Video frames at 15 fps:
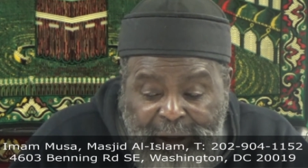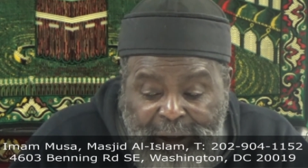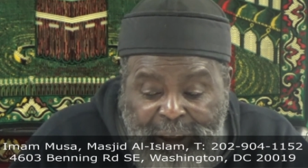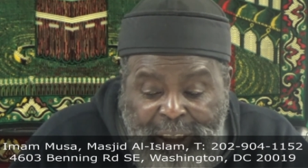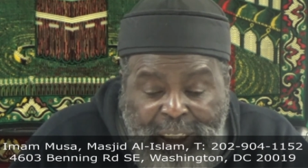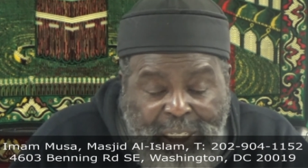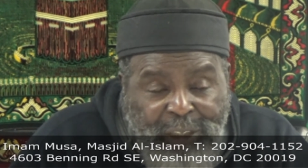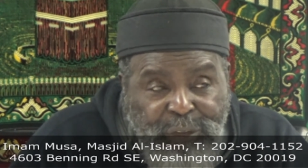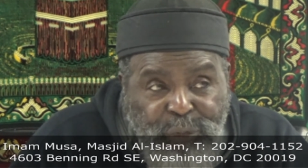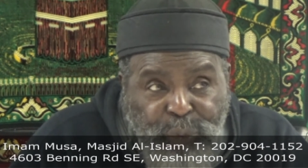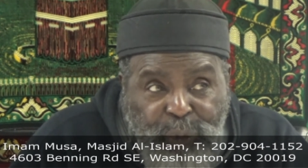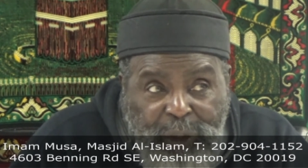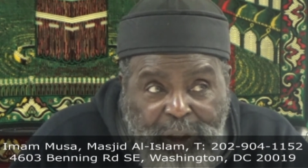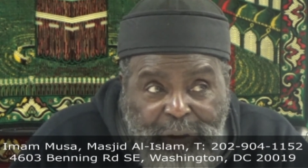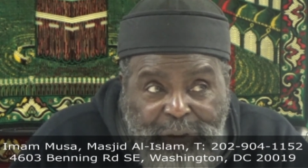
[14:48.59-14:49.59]
they had
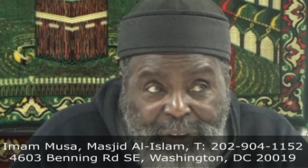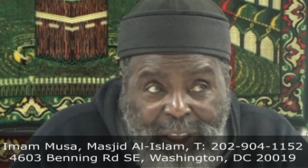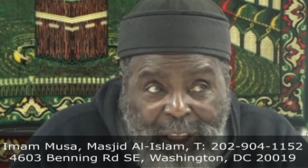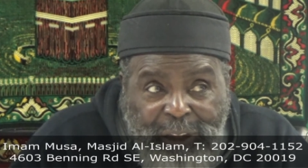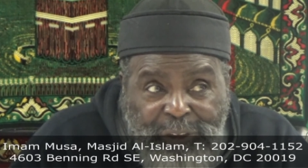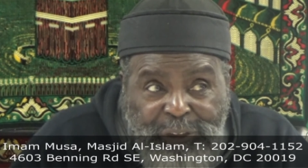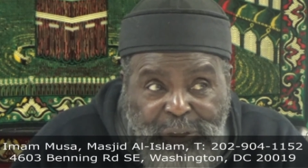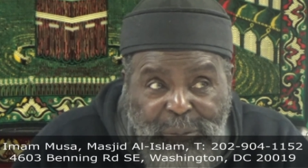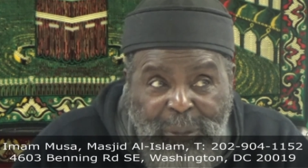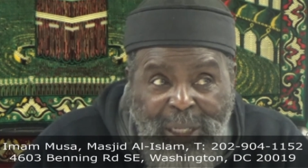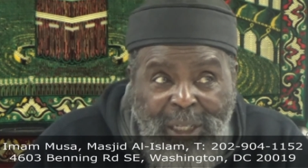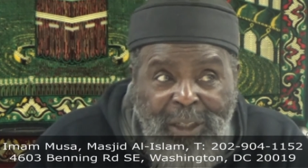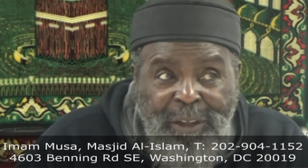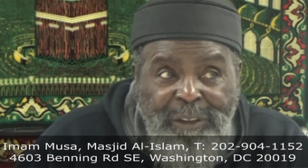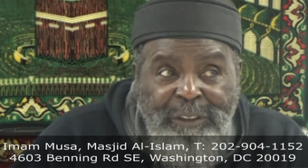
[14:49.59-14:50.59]
12,000
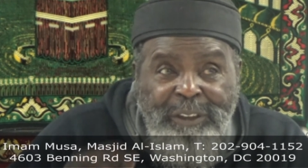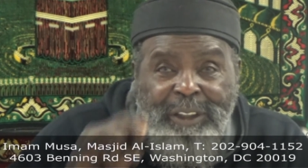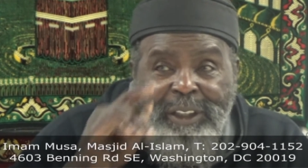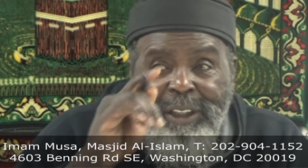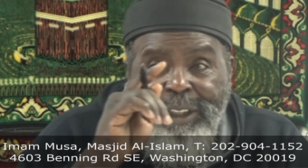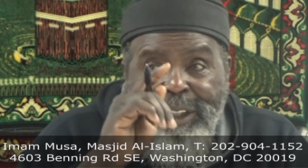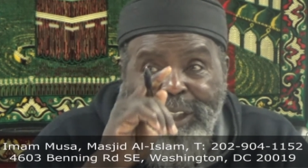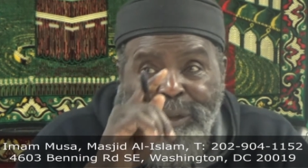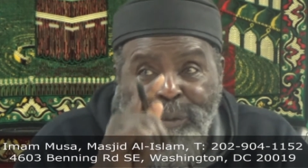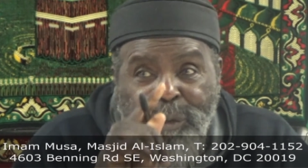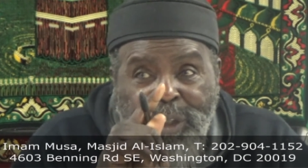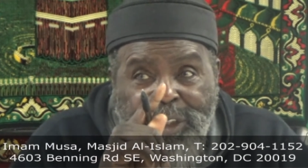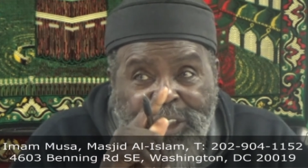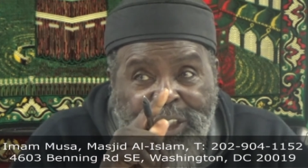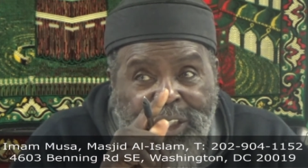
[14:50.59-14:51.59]
miles in
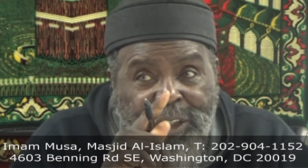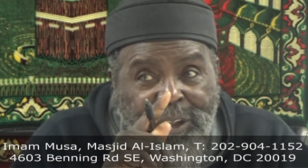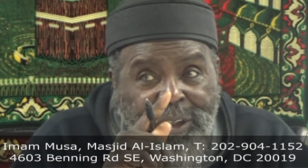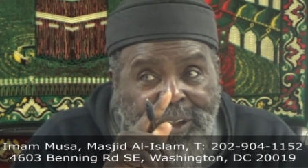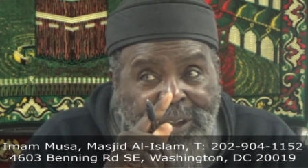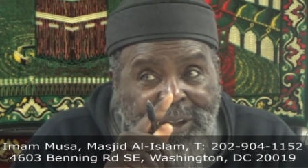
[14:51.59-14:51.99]
one year.